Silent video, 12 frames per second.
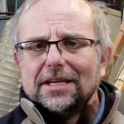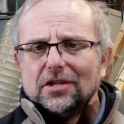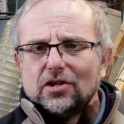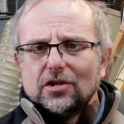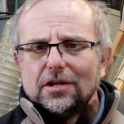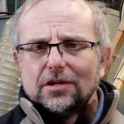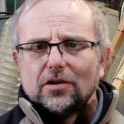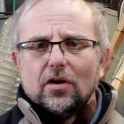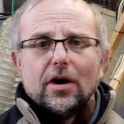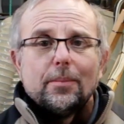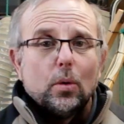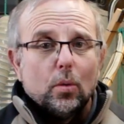inch at a
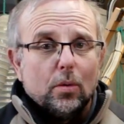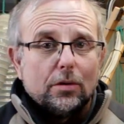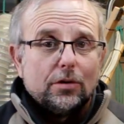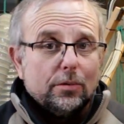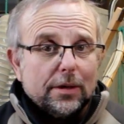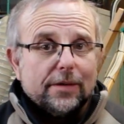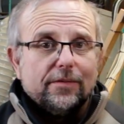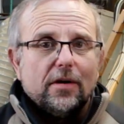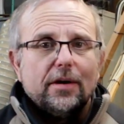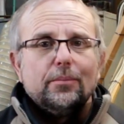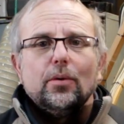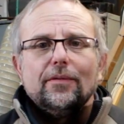time, or
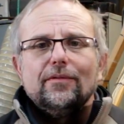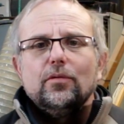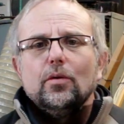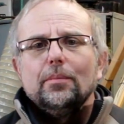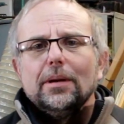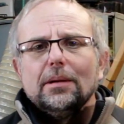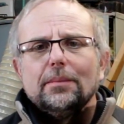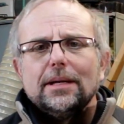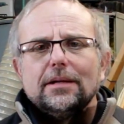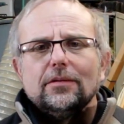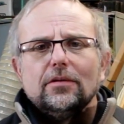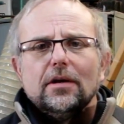
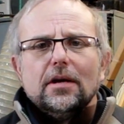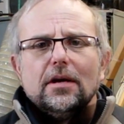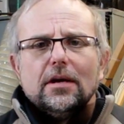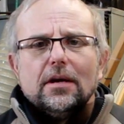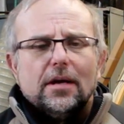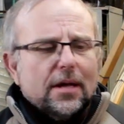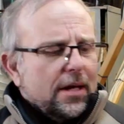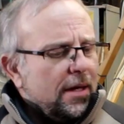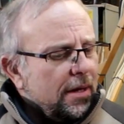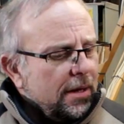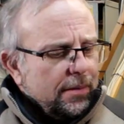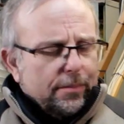25.4mm.
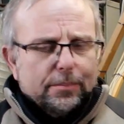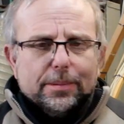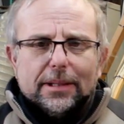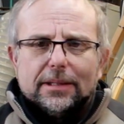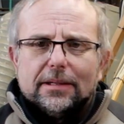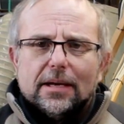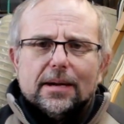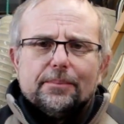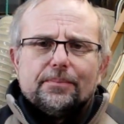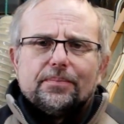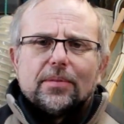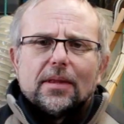
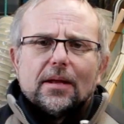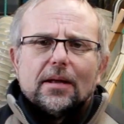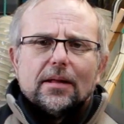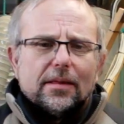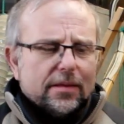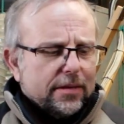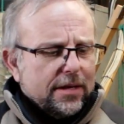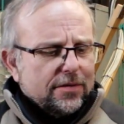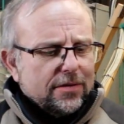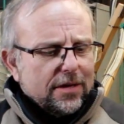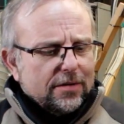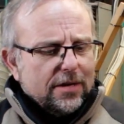But
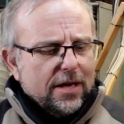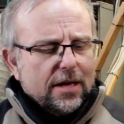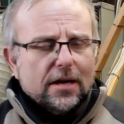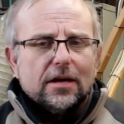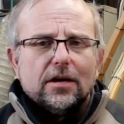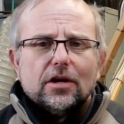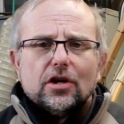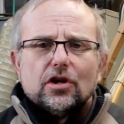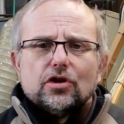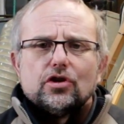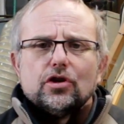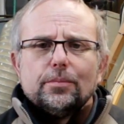these things here
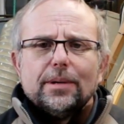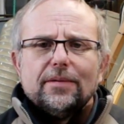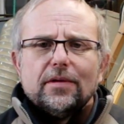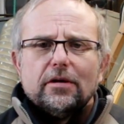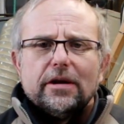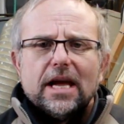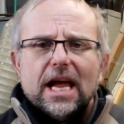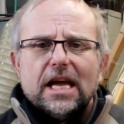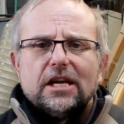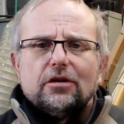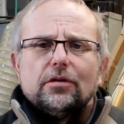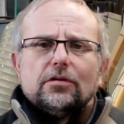should be very
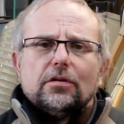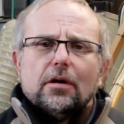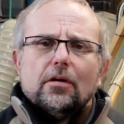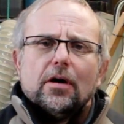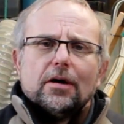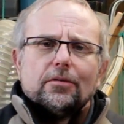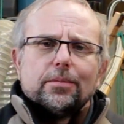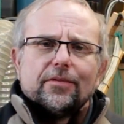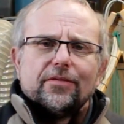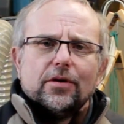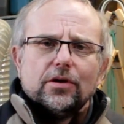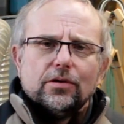accurate, so I would
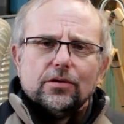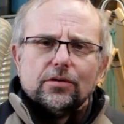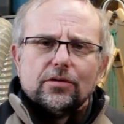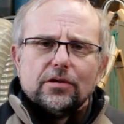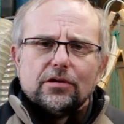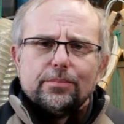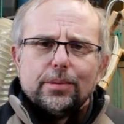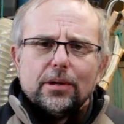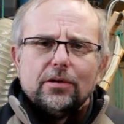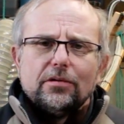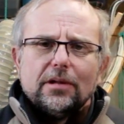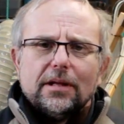prefer to use this
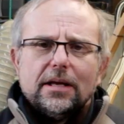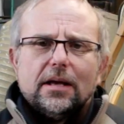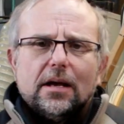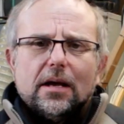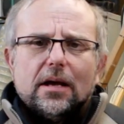personally